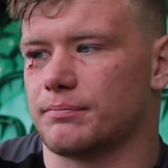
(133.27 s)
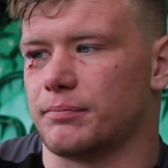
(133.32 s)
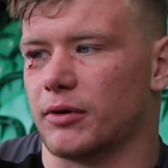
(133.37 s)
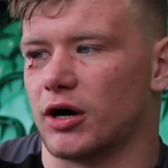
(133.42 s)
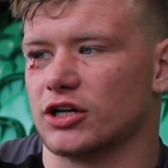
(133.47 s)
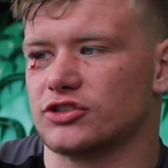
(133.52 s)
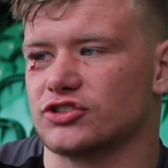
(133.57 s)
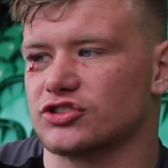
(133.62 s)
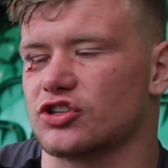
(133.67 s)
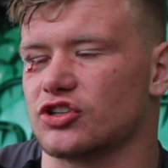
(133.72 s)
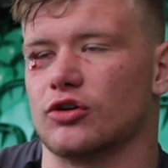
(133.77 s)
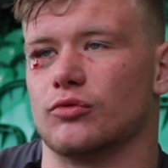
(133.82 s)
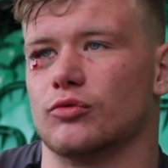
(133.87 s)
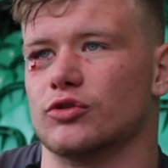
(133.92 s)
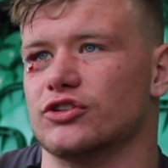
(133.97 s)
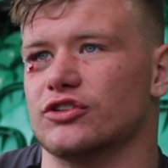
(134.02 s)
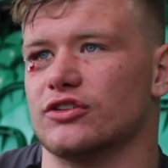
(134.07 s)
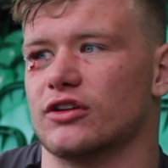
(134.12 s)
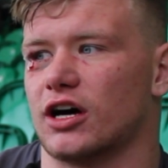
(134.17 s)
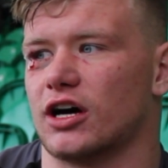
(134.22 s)
But I just don't
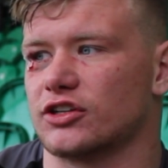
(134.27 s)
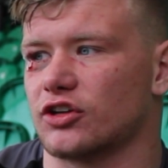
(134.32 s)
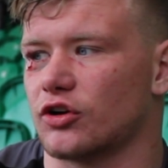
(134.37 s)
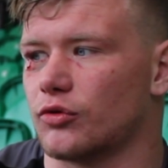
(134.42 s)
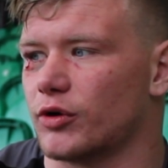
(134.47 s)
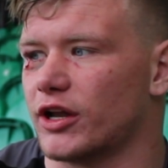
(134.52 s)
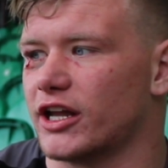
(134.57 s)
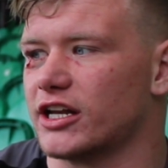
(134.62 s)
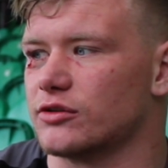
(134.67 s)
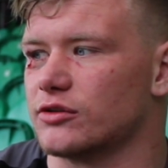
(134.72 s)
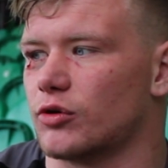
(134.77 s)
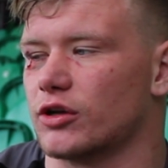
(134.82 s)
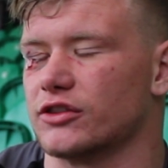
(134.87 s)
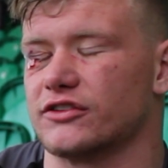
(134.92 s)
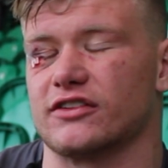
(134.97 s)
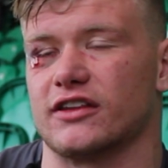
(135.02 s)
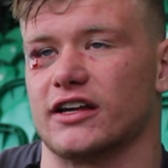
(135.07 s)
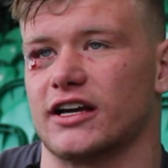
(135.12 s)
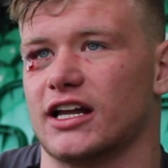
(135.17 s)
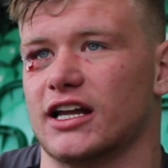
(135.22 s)
want anyone
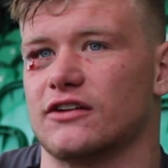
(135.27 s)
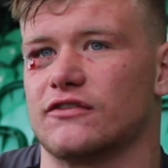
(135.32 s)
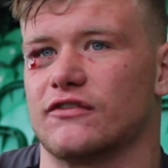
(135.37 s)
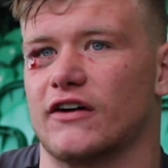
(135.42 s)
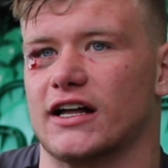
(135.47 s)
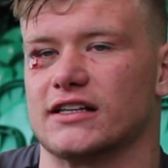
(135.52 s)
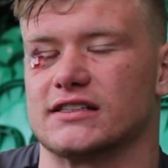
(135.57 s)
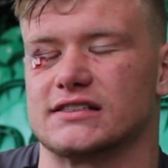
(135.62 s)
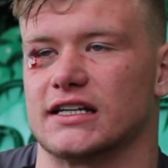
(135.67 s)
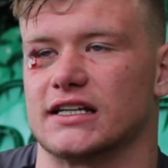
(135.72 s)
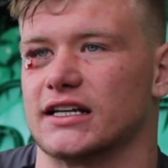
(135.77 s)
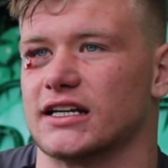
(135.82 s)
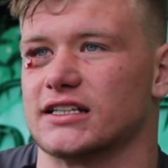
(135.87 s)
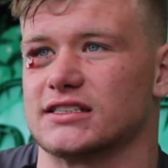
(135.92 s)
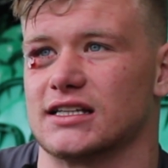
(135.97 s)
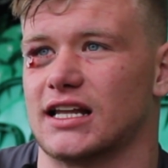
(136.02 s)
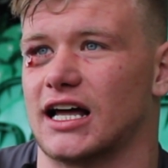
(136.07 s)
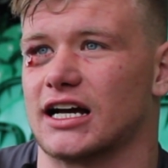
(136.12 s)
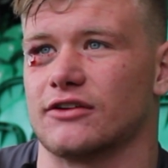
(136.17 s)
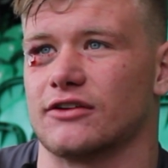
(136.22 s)
to think, any fans to think
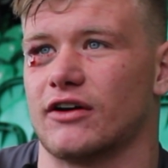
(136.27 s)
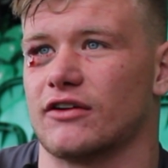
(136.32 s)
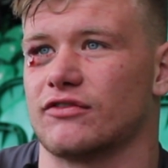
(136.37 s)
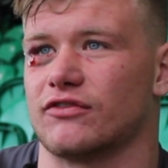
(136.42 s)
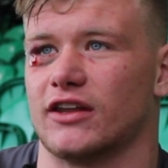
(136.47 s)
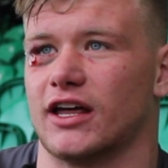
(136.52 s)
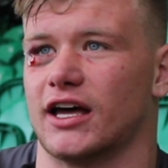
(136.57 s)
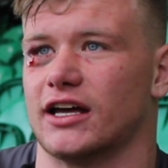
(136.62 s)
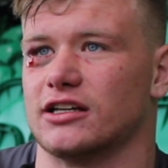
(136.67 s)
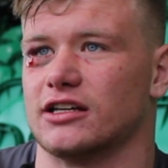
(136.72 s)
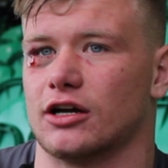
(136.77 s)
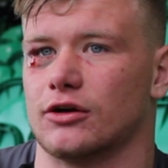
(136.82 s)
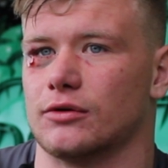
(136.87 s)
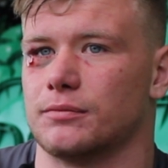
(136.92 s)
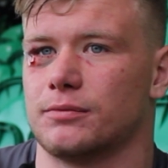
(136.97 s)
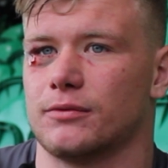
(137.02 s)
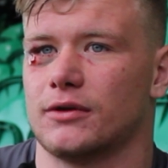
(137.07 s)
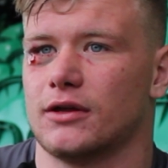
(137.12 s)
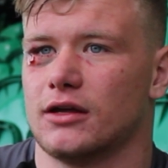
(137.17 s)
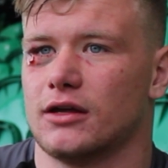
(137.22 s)
there's a lack of effort there. You know,
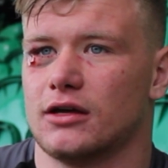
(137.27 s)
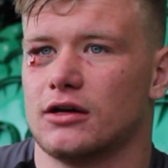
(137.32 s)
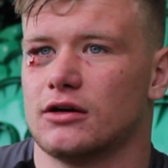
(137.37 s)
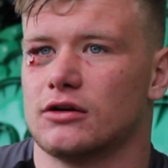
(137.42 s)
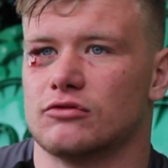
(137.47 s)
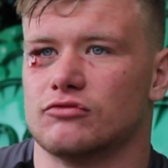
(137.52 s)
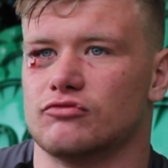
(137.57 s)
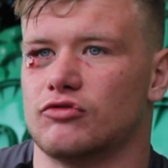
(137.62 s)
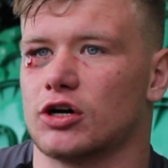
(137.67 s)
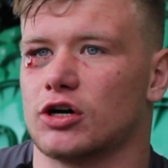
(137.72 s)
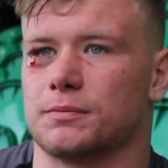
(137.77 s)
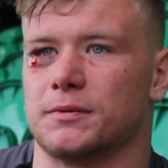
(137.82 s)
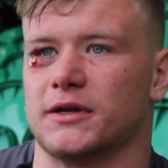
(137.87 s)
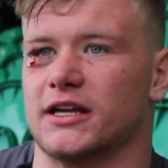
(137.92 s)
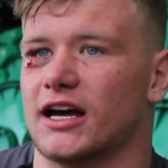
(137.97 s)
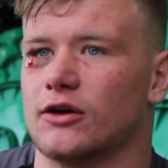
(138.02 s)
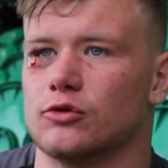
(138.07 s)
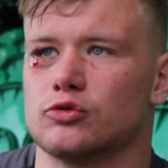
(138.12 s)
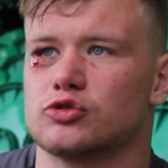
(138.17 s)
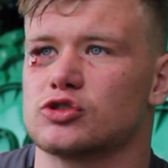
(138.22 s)

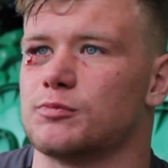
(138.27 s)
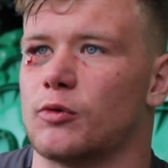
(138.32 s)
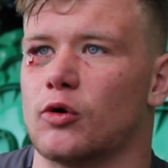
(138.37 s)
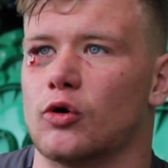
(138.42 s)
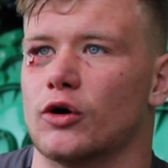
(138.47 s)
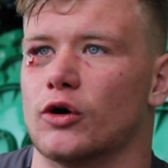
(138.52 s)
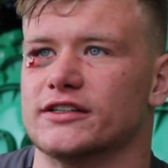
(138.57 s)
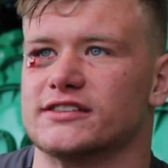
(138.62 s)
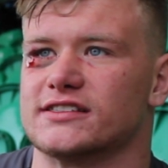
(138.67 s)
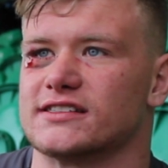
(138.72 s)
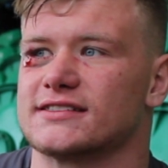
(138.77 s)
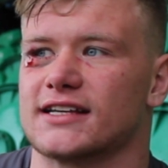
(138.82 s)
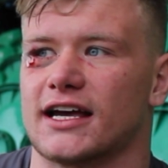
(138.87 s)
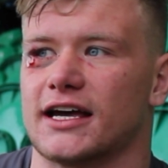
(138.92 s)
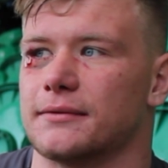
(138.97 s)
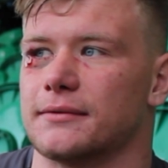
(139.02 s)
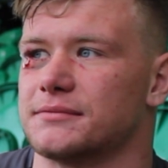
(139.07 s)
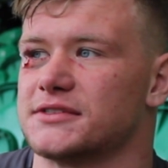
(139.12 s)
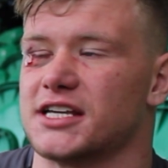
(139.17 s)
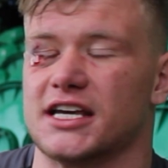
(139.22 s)
rugby, all sport is the
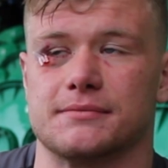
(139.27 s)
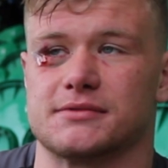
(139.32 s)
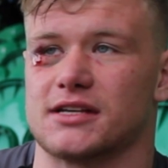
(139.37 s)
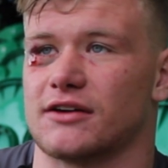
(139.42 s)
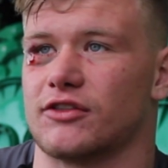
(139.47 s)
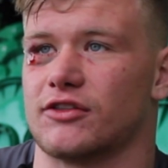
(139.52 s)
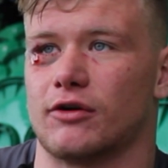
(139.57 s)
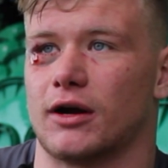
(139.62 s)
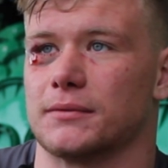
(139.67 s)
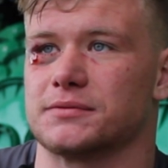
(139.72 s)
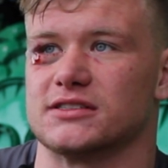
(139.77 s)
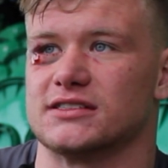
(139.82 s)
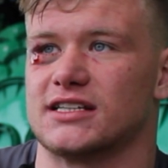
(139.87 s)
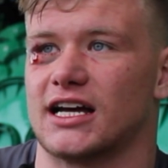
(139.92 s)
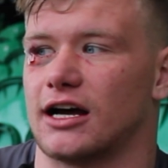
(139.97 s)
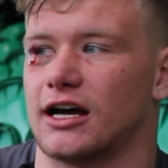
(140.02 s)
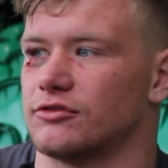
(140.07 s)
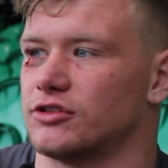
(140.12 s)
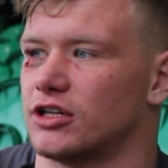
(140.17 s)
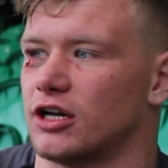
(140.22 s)
same. Teams have their ups and
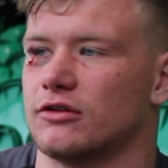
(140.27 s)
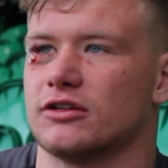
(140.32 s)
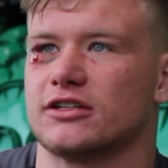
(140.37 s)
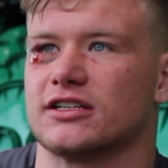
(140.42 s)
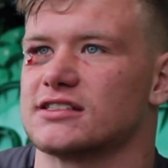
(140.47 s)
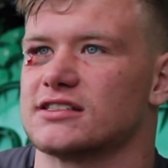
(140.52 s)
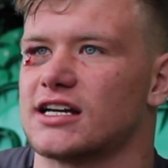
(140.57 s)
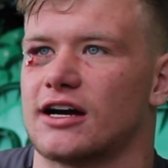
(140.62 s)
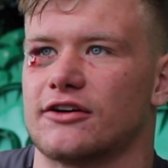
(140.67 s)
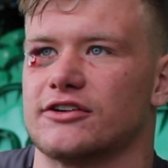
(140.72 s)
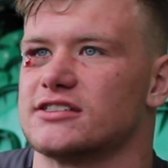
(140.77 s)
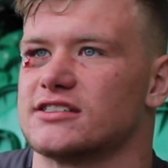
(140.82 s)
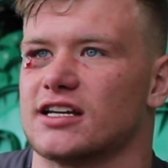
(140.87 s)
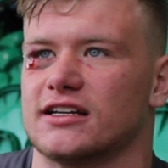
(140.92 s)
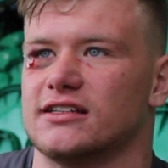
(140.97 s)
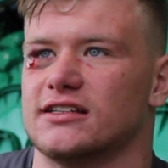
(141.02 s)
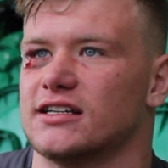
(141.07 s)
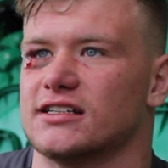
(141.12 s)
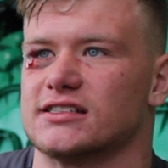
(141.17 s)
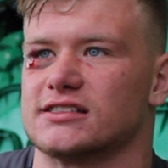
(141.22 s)
downs. You know, look at Saris
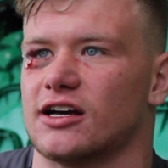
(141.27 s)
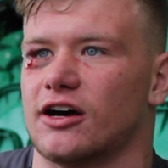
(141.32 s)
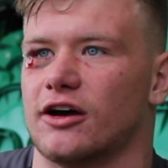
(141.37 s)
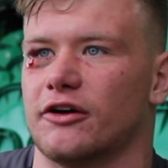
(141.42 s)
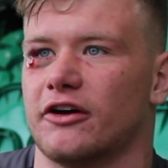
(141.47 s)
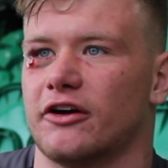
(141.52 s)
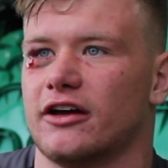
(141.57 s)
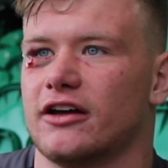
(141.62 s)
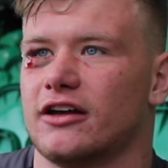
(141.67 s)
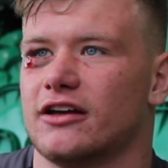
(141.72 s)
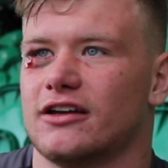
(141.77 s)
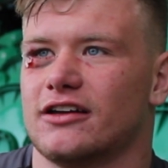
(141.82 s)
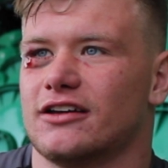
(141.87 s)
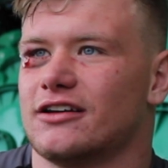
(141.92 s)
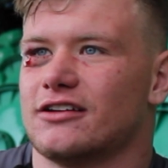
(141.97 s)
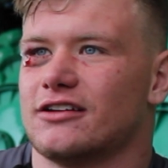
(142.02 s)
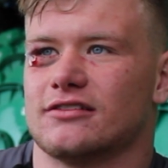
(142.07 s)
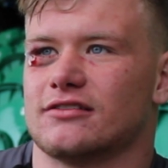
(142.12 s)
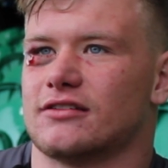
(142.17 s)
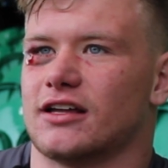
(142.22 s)
10 years ago.
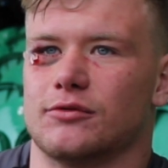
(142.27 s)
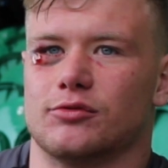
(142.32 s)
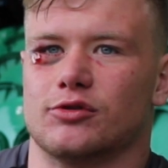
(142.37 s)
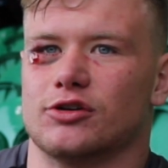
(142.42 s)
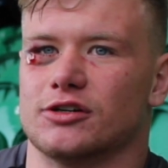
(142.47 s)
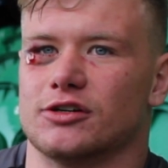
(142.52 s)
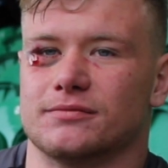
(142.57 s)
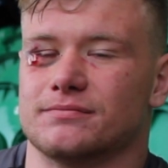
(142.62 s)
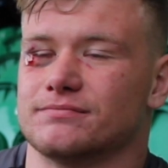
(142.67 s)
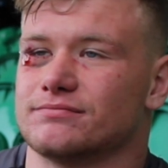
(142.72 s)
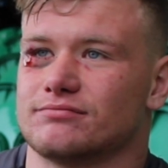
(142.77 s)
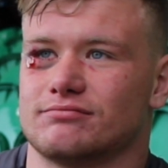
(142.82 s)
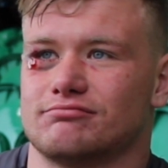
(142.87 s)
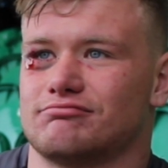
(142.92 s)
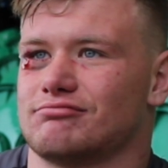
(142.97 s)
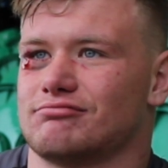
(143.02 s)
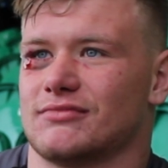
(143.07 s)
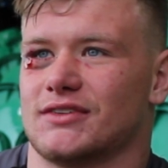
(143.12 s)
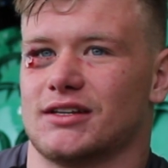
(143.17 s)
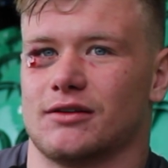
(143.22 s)
They were
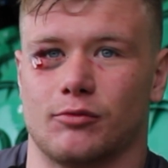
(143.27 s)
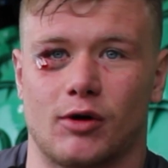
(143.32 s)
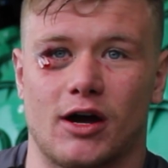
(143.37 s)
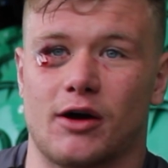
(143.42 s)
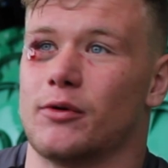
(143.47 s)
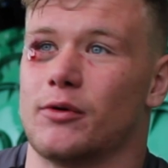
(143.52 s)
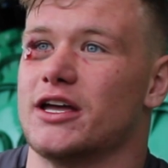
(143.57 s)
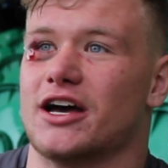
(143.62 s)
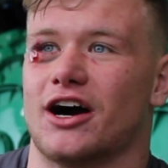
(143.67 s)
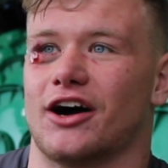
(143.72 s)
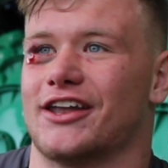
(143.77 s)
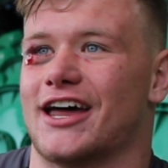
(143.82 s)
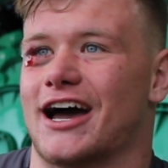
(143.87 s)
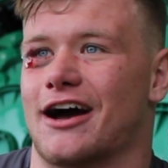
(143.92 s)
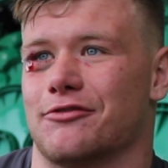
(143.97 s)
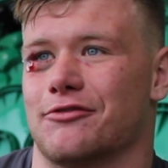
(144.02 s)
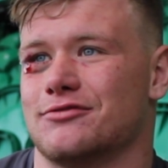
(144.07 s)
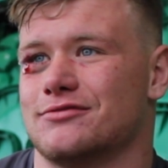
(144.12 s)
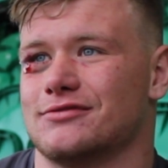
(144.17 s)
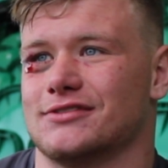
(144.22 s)
where we are
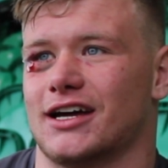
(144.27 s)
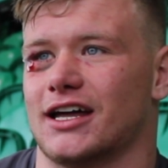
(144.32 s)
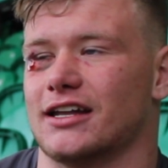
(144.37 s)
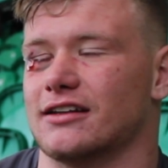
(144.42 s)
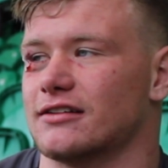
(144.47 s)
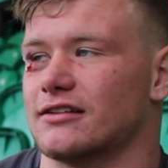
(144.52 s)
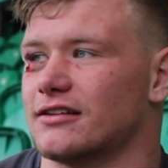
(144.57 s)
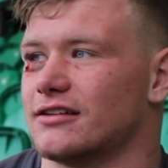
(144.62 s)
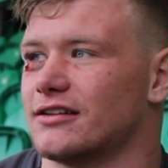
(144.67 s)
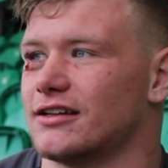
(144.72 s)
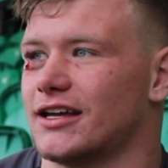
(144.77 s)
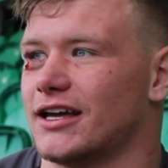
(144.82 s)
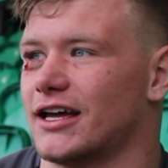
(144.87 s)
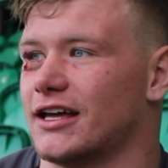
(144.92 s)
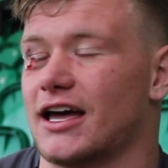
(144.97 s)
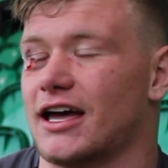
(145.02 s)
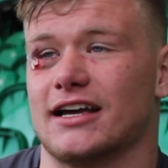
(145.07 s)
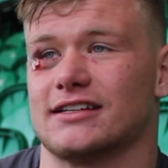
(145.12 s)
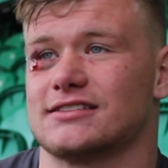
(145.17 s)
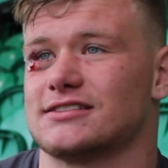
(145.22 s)
now. And
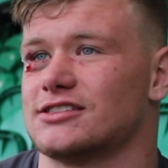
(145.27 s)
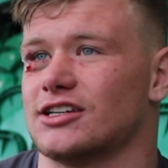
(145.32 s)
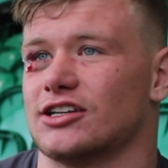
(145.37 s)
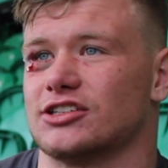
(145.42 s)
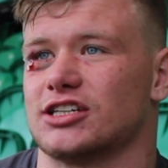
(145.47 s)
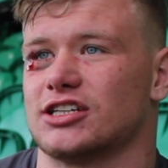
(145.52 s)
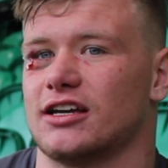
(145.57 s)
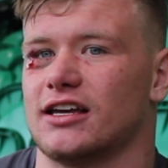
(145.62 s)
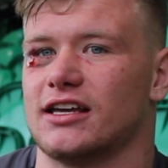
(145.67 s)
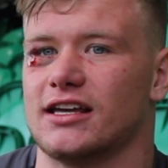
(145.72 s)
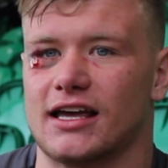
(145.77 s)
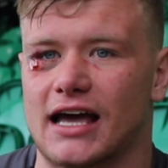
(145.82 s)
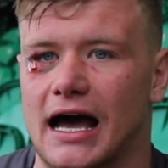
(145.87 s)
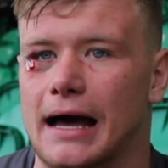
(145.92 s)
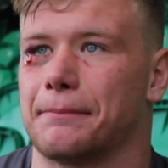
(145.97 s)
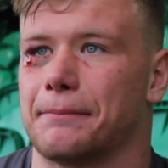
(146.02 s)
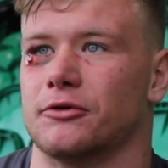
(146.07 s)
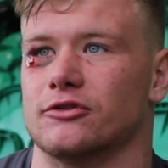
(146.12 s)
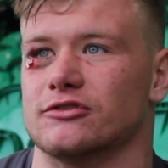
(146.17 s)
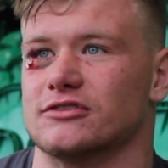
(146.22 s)
Exeter, it
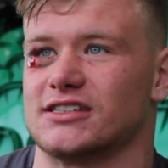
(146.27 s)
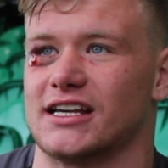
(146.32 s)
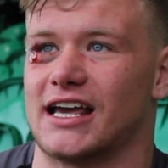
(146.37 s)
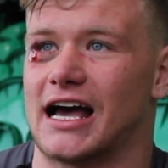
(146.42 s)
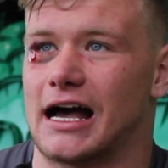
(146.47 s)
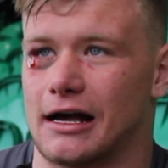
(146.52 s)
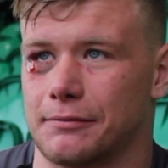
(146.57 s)
happens.